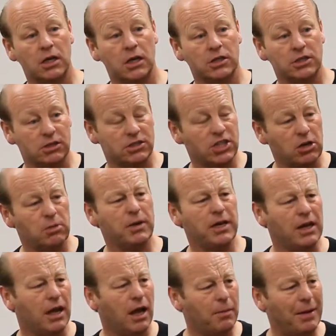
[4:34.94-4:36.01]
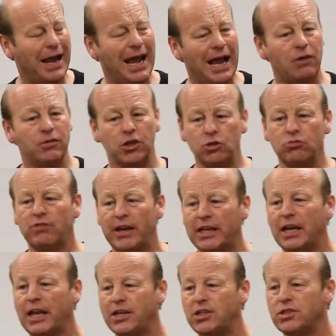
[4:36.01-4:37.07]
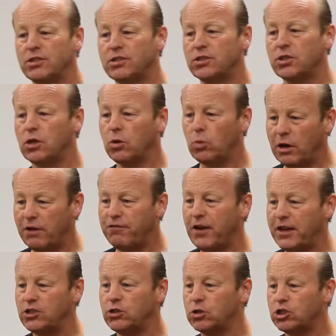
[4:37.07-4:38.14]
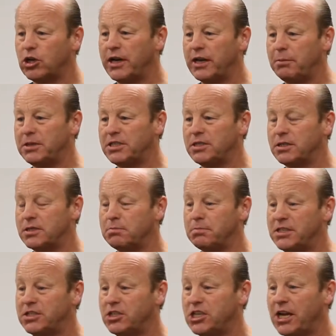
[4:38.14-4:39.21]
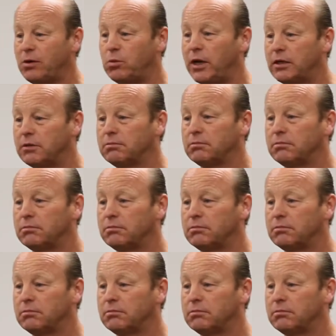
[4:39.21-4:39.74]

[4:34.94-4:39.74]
"So tell me about how the new regulations will affect your trading business, Mr. Chadwick."